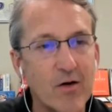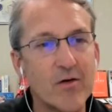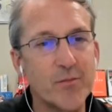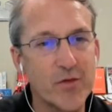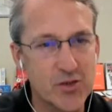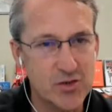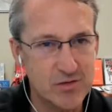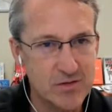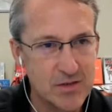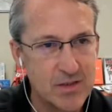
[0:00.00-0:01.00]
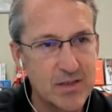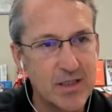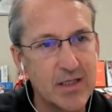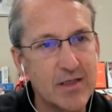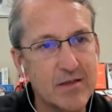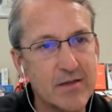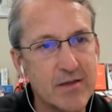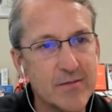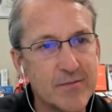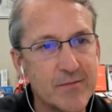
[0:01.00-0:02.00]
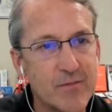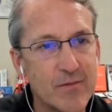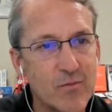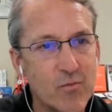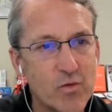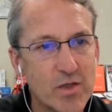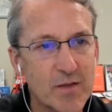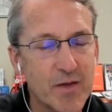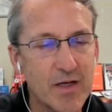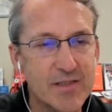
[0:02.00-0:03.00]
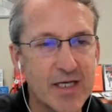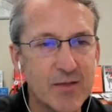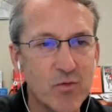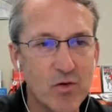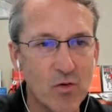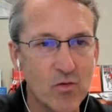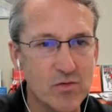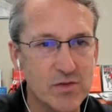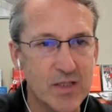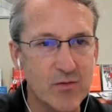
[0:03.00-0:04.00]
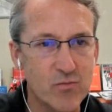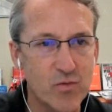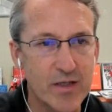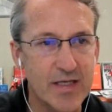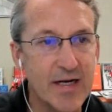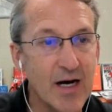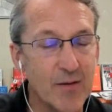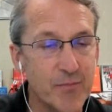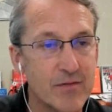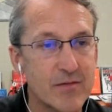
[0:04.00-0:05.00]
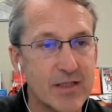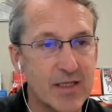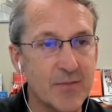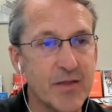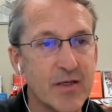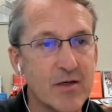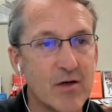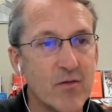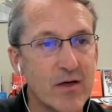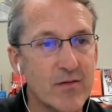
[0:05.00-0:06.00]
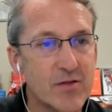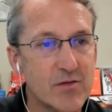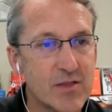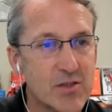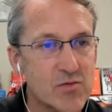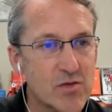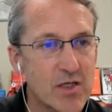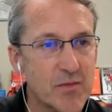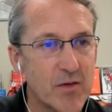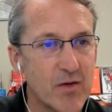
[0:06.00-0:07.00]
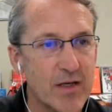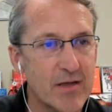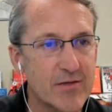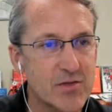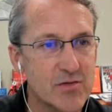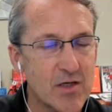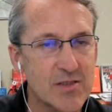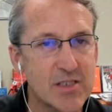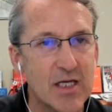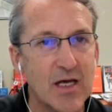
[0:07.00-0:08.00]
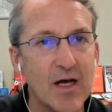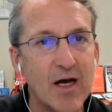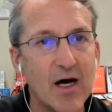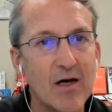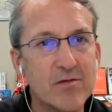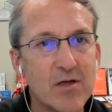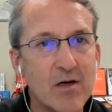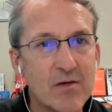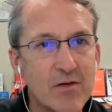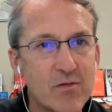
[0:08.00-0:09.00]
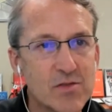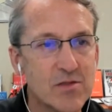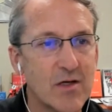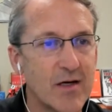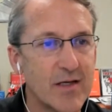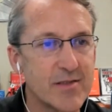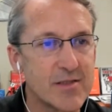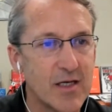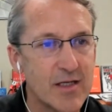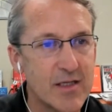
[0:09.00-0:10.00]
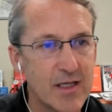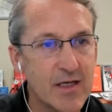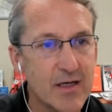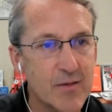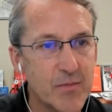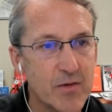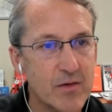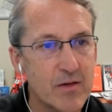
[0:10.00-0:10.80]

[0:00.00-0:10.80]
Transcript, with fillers: our depression, and um, we're talking about attainable goals. Like get up, get up and get going are the two things we're talking about right now. So Darcie, along those lines, get up,